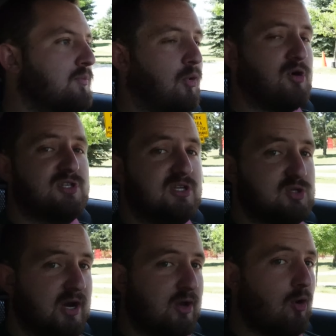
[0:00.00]
Porsche did
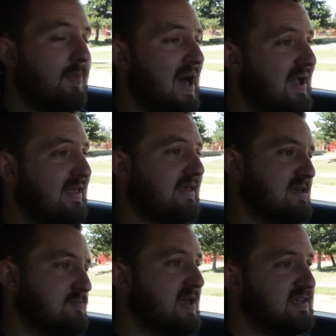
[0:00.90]
try to go back
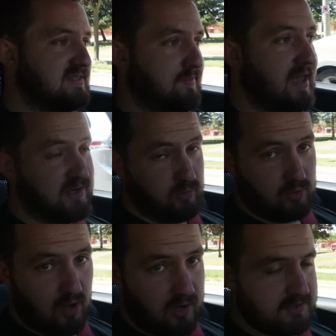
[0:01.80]
and make some manual
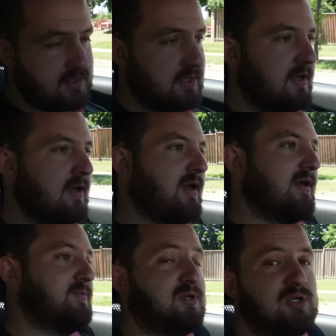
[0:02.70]
cars,
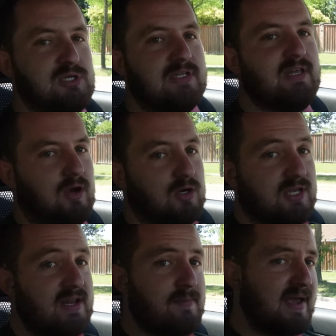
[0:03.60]
especially GT cars.
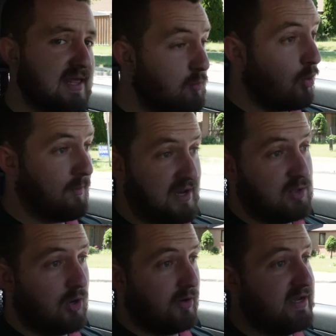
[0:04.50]
They didn't make any more
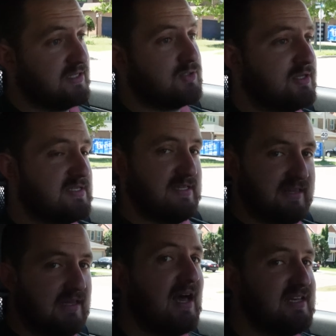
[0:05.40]
manual RSs, so this is
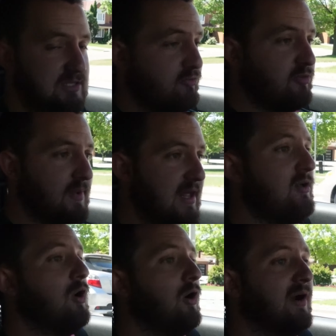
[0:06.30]
like the last year for the
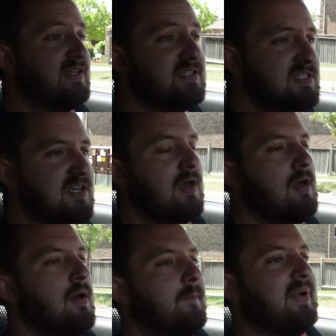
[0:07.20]
manual RSs,
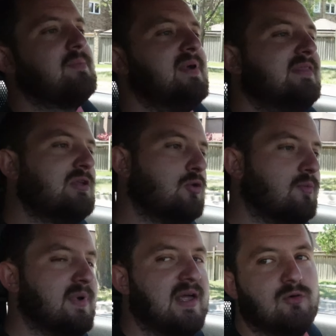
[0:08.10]
but they made the new
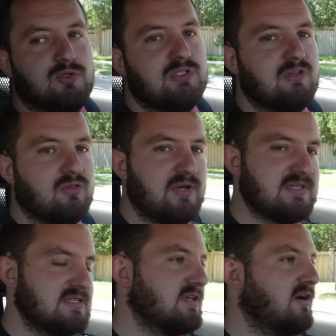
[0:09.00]
manual
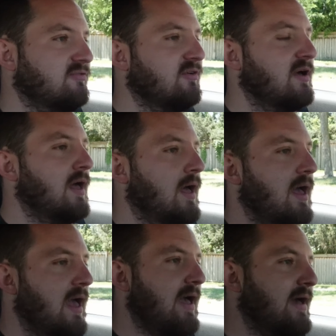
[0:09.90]
GT3s and stuff,
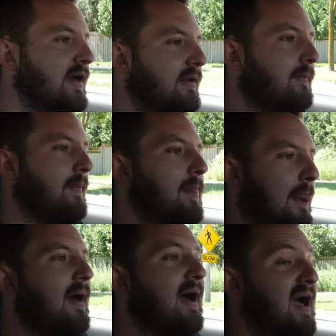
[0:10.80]
and
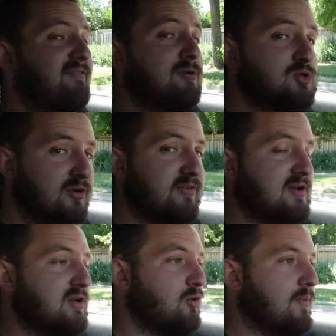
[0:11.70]
I haven't
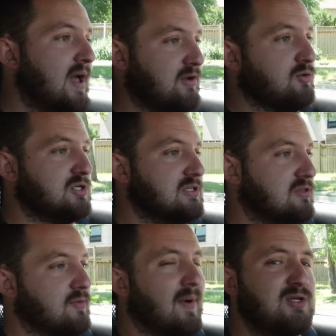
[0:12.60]
driven a new manual
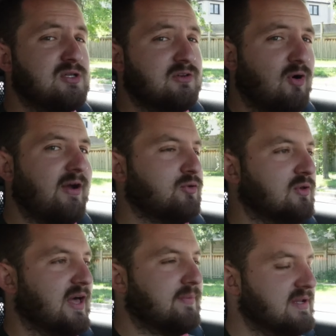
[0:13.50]
GT3. My GT4 I
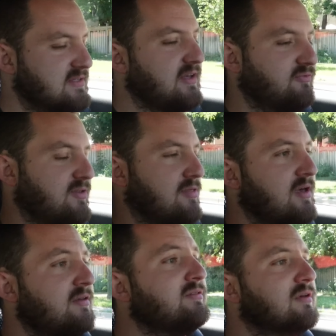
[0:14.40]
do like, but it's different than
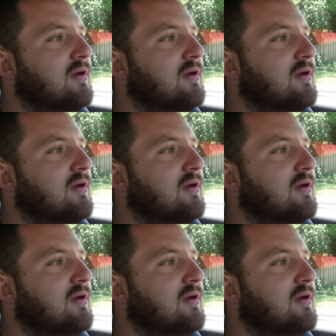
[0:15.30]
this.